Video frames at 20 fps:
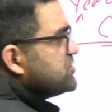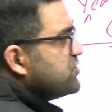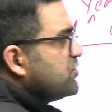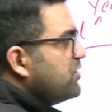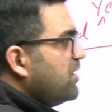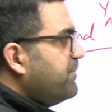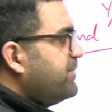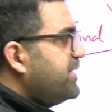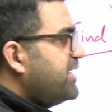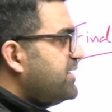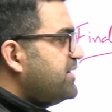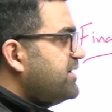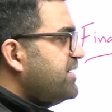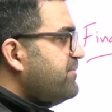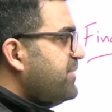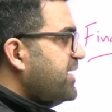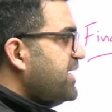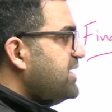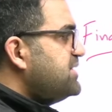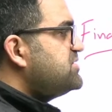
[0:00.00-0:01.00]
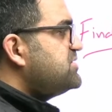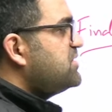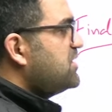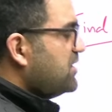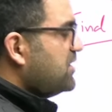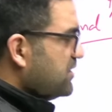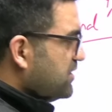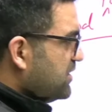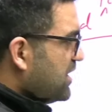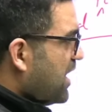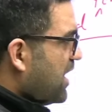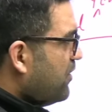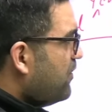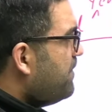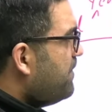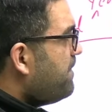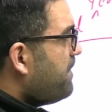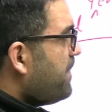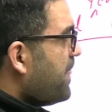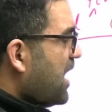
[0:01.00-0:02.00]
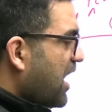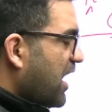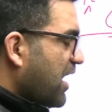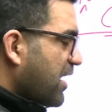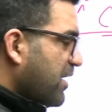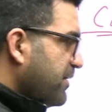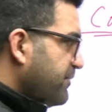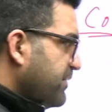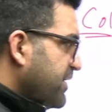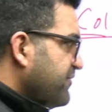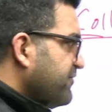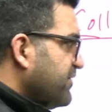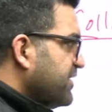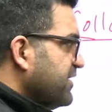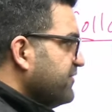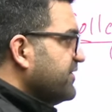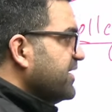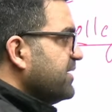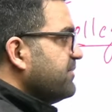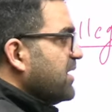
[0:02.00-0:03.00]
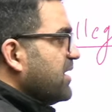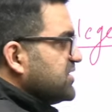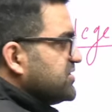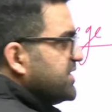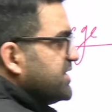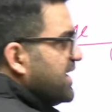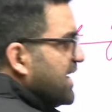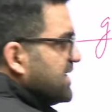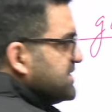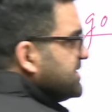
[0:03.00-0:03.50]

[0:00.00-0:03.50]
appear in the mains now, even if their mark sheet hasn't